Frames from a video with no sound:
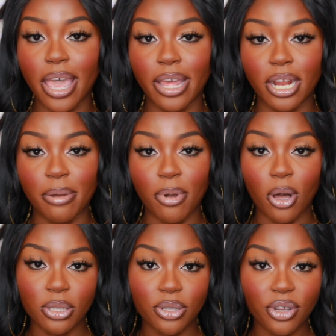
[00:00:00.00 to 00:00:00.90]
And I'm
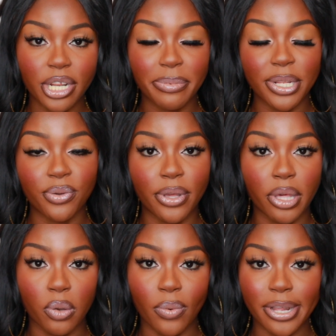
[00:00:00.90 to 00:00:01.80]
also going to be doing
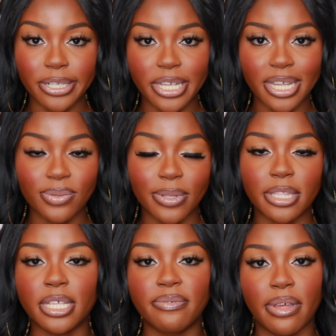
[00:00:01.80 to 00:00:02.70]
a wear test with
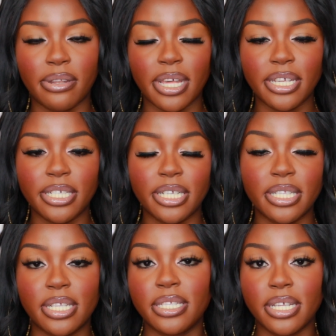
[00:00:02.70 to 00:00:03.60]
this
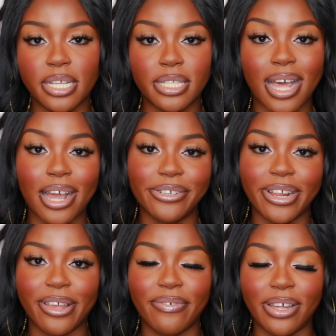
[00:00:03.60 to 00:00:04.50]
foundation since it is a
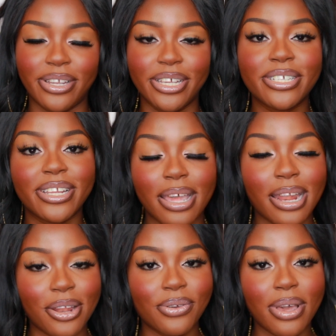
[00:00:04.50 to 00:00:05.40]
hydrating foundation. And
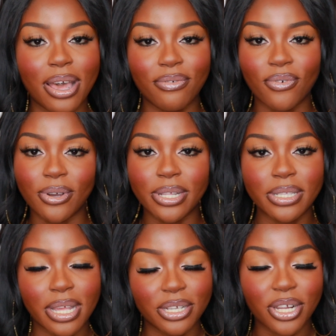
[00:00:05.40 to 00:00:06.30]
I do have
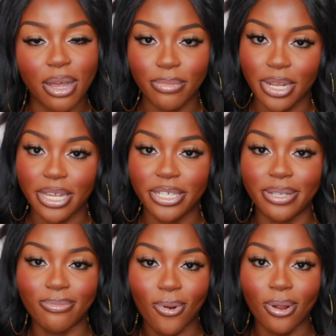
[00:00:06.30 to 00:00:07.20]

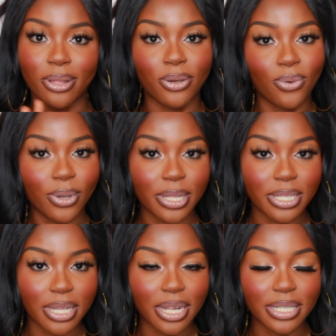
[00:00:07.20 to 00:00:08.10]
oily/combination more on the oily
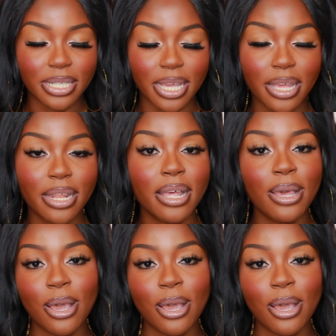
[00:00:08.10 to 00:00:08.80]
side skin.